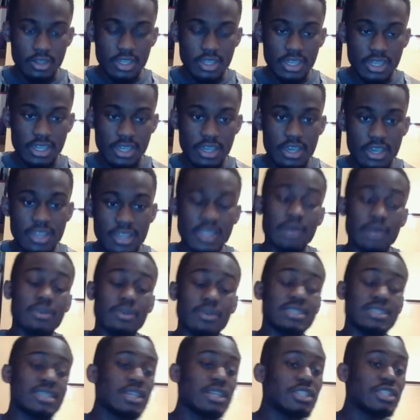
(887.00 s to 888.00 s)
but
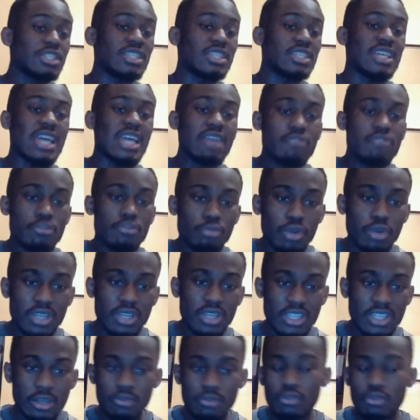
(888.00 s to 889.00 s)
not don't
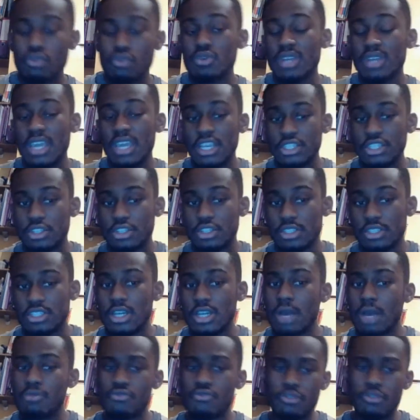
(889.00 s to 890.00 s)
ever let that make you
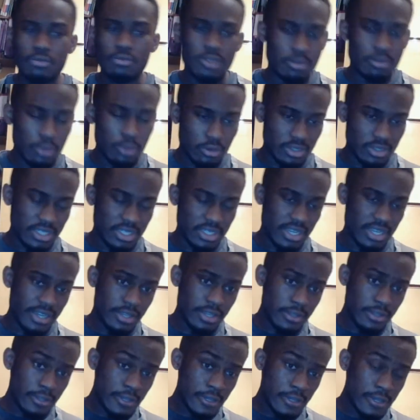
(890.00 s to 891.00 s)
think that
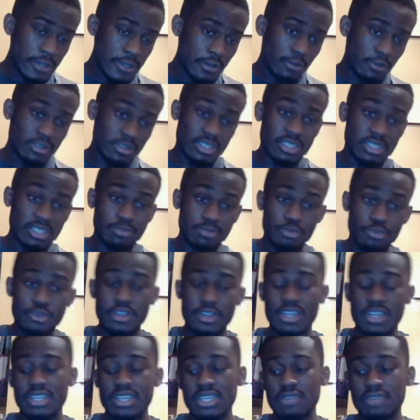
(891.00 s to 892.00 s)
anyone or any
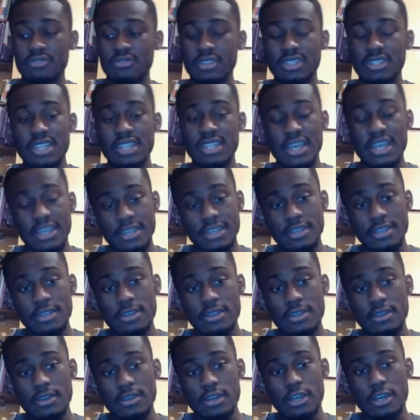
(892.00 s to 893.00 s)
spirit is on the same
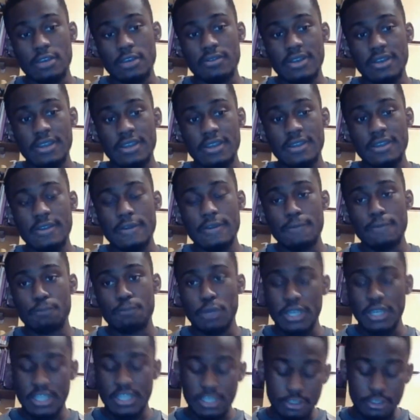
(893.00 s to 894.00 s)
level as the most high man
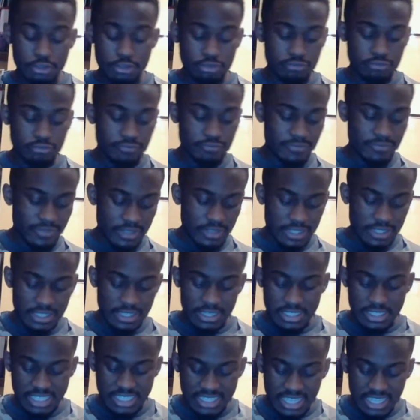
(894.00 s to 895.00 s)
That these
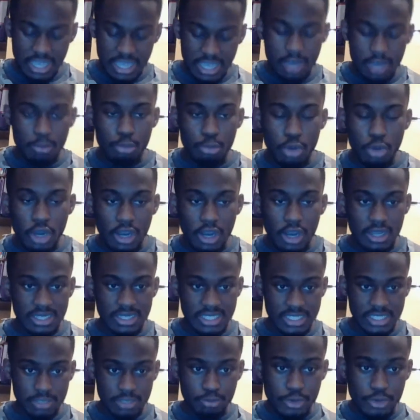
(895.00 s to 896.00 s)
christians say oh yahweh
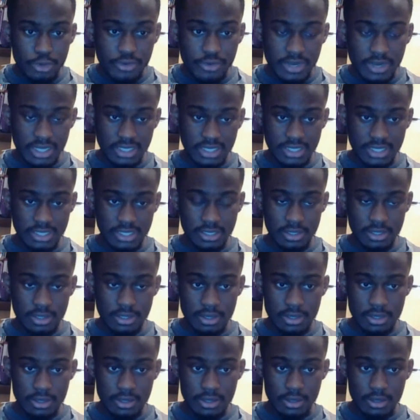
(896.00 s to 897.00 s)
is the same as the
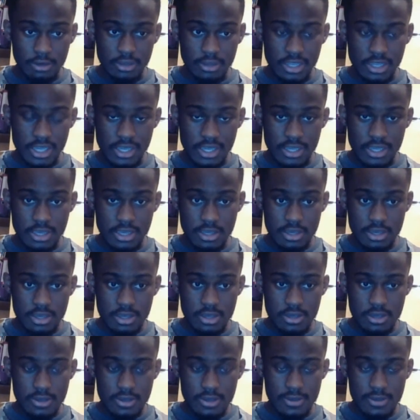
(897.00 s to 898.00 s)
heavenly father no
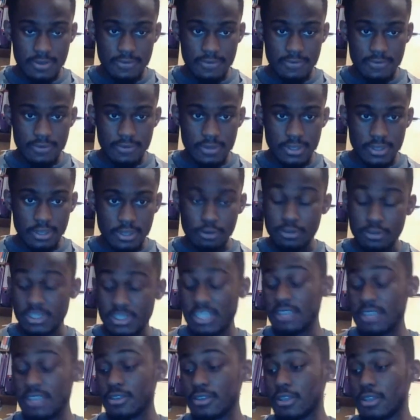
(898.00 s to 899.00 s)
because
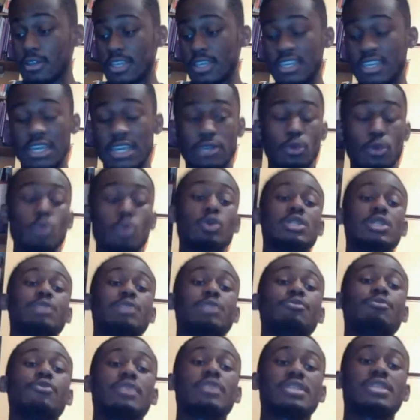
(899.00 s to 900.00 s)
deuteronomy chapter 6 verse
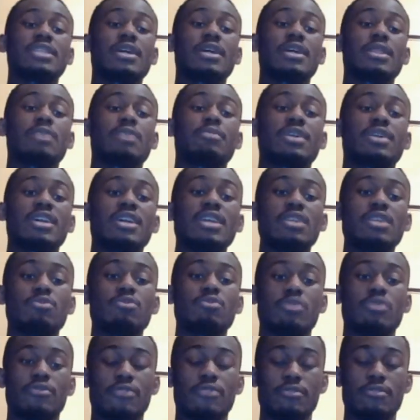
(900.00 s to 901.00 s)
4 clearly
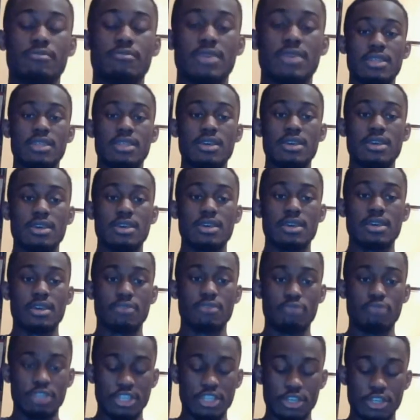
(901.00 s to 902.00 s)
says i'll it again
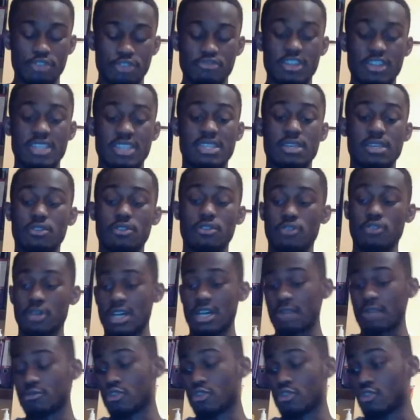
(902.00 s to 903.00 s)
in the lashon kodesh
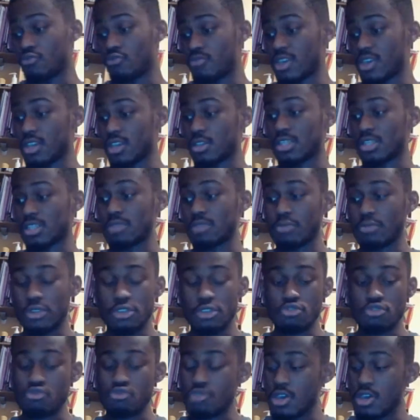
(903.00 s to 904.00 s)
shammai
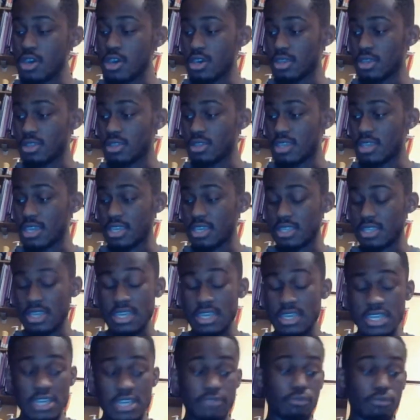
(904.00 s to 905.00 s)
yasharallah
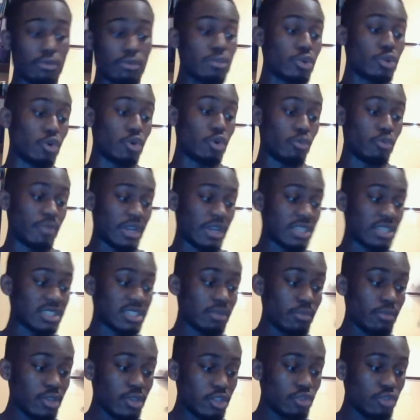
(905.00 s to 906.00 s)
yahweh
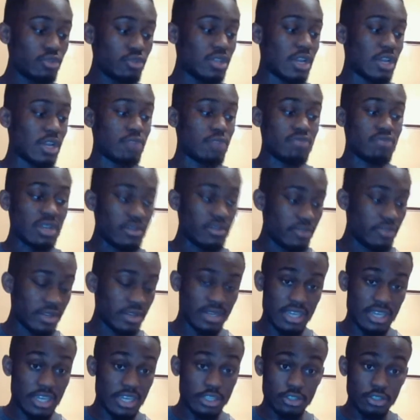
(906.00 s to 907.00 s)
alahayanawa
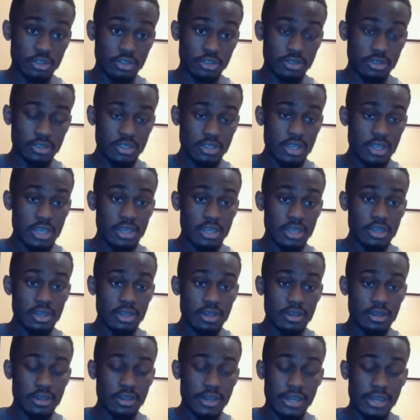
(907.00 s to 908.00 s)
yahweh echad
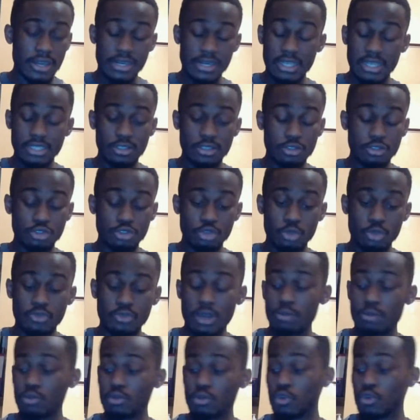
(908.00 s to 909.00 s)
okay
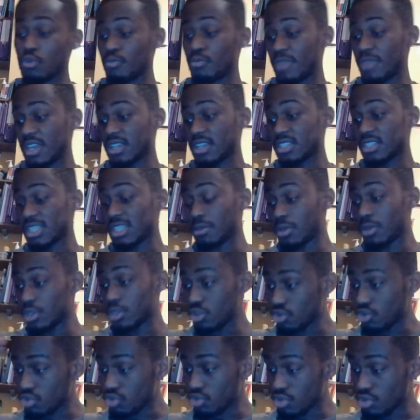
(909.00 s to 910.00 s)

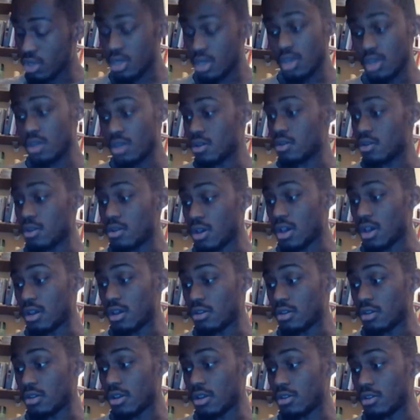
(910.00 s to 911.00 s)
and for you brothers man that
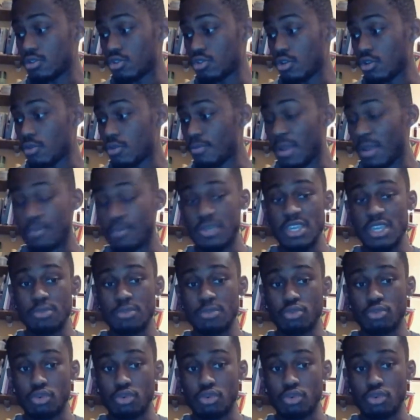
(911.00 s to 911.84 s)
say you don't need the hebrew